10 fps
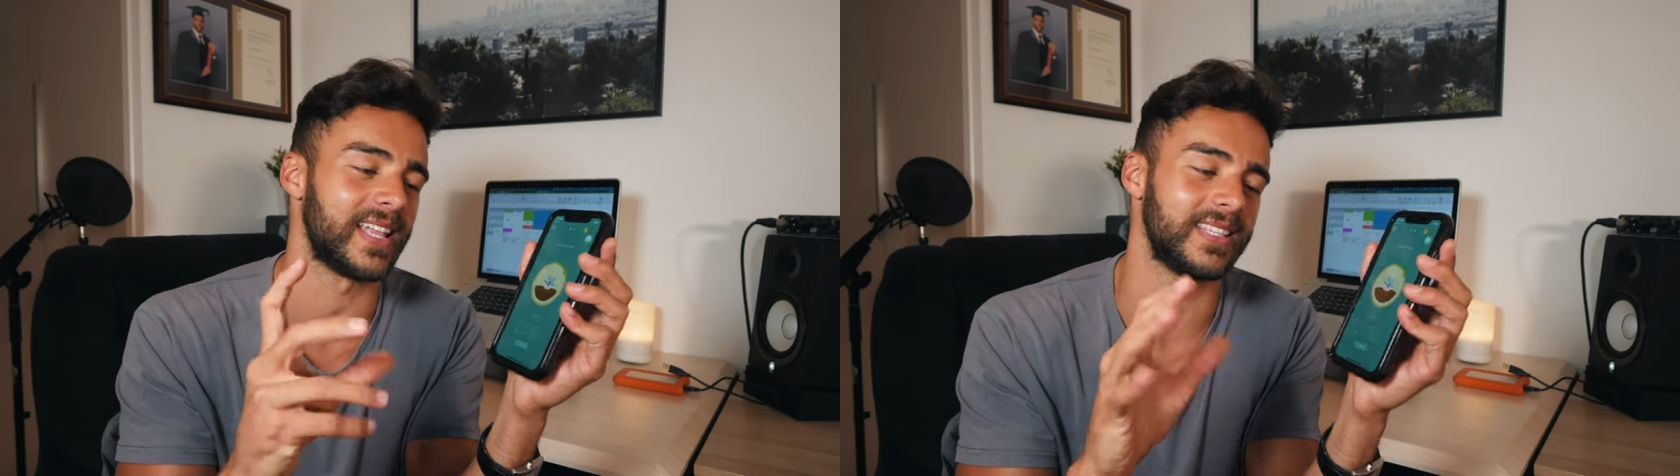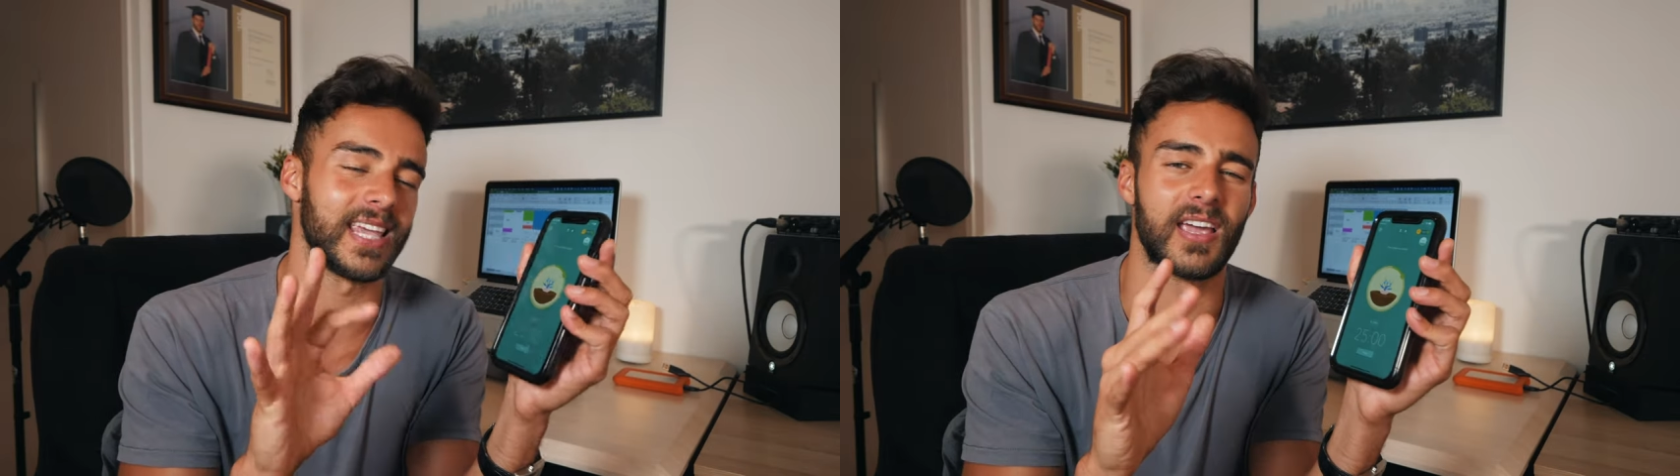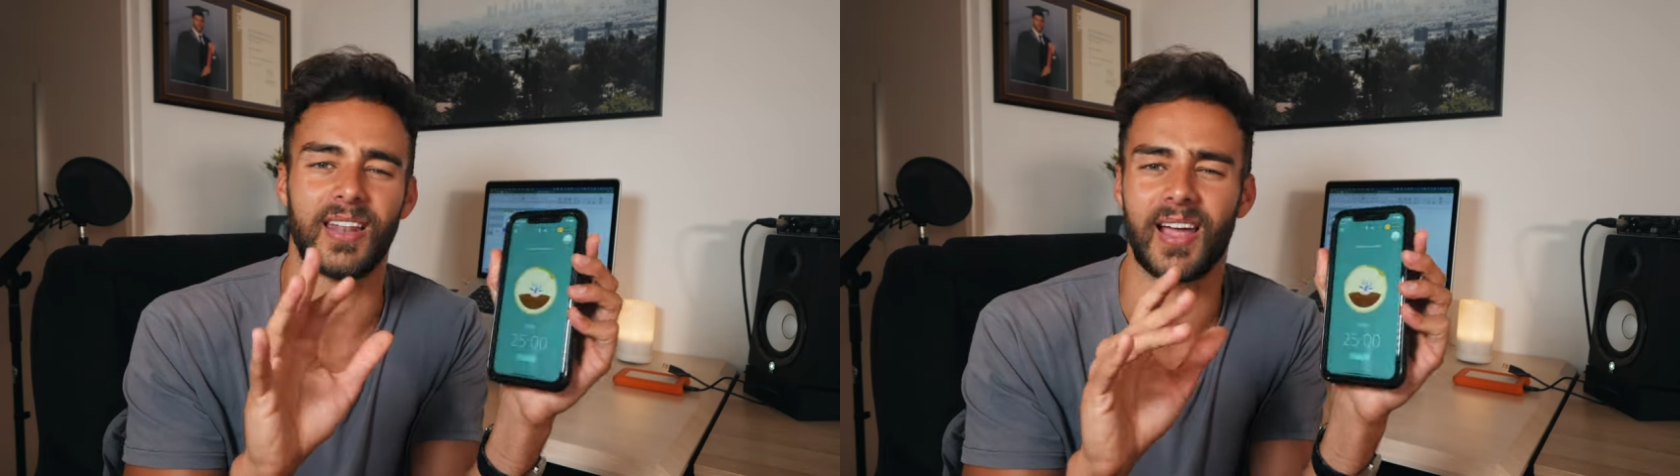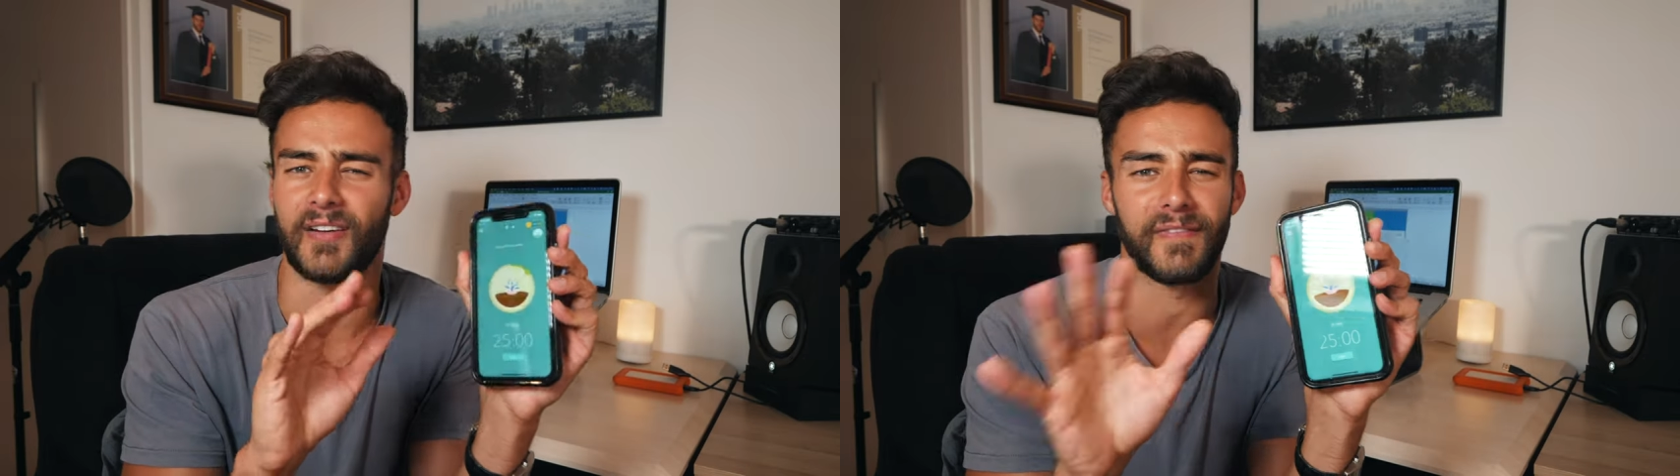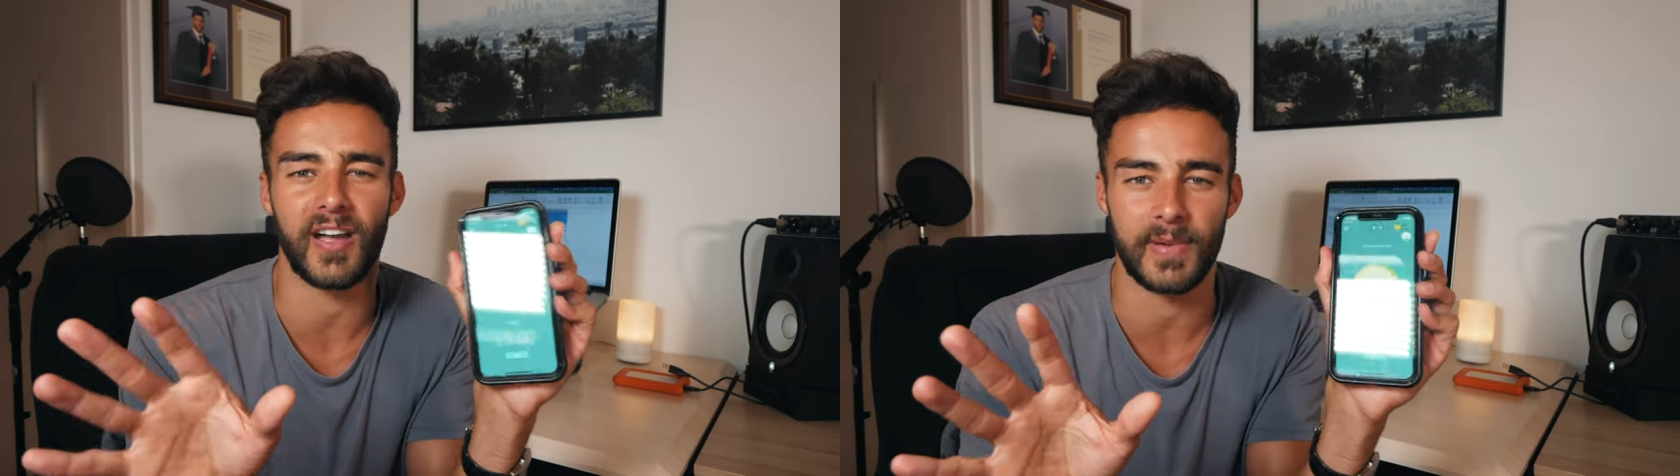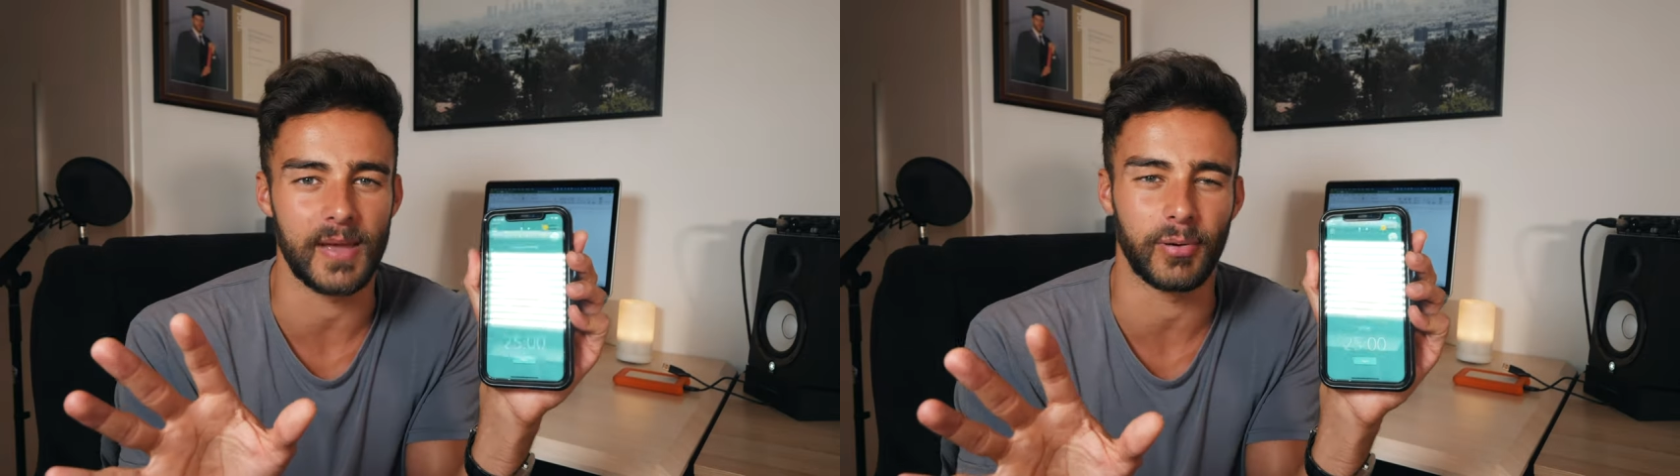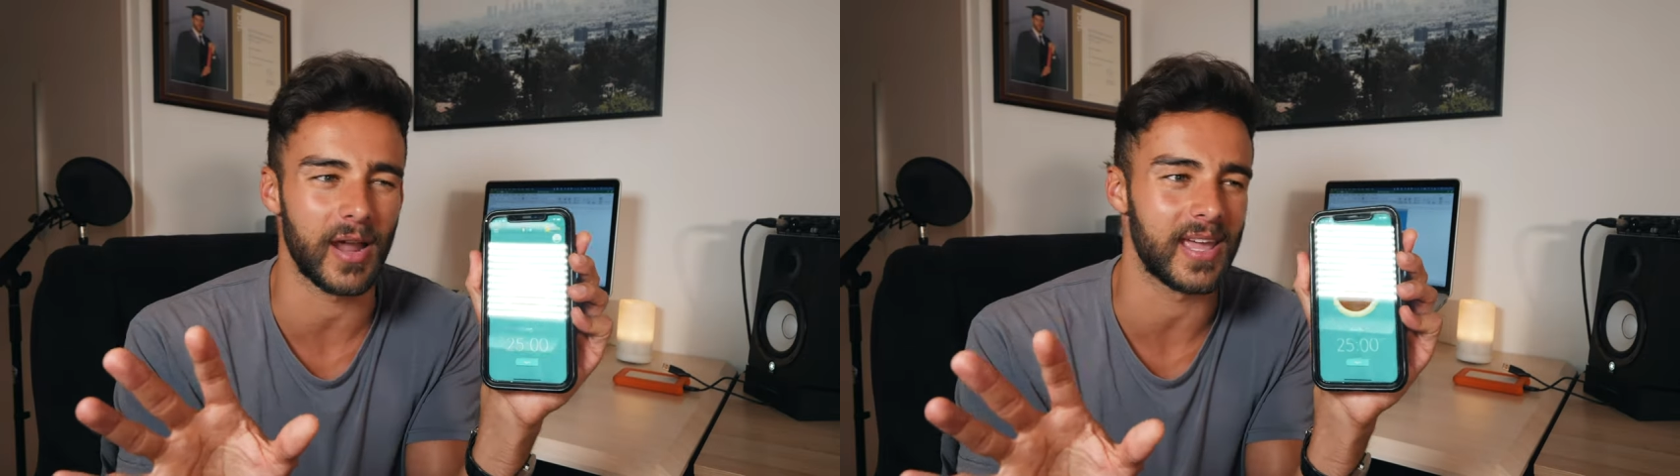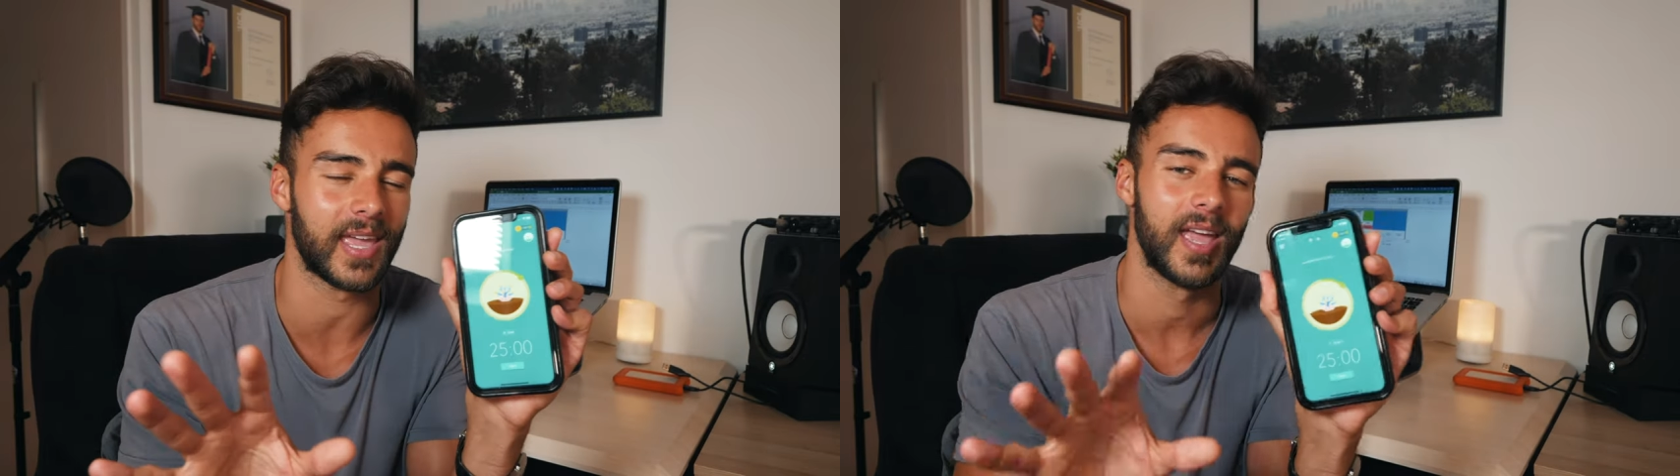then take like a 5-minute
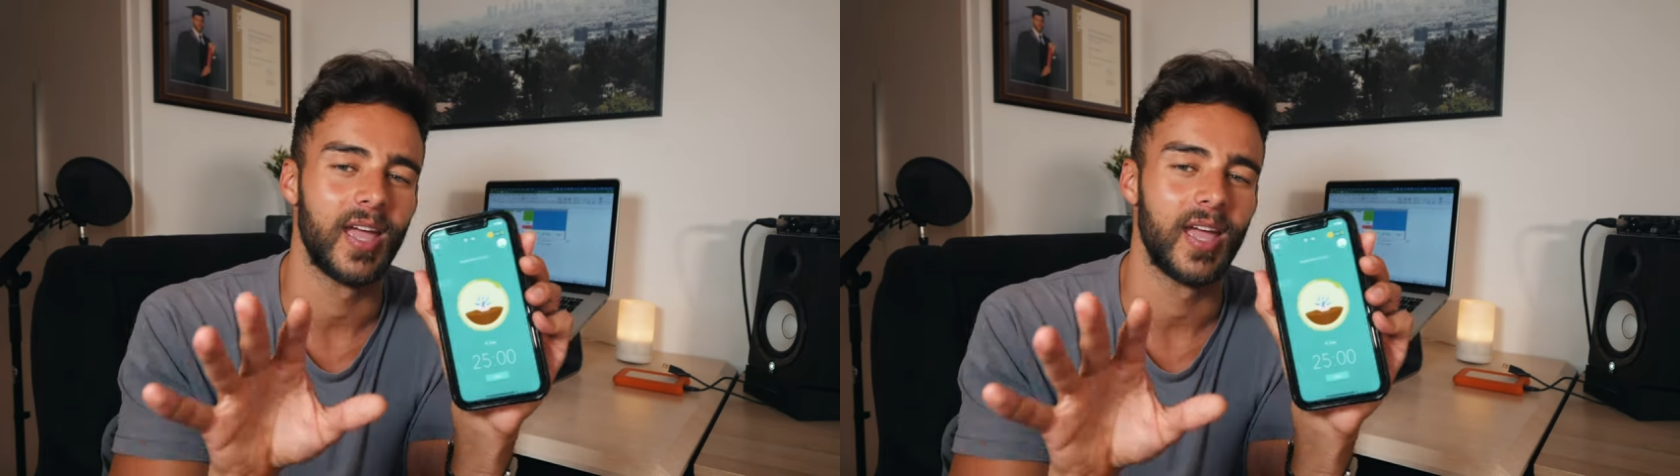break.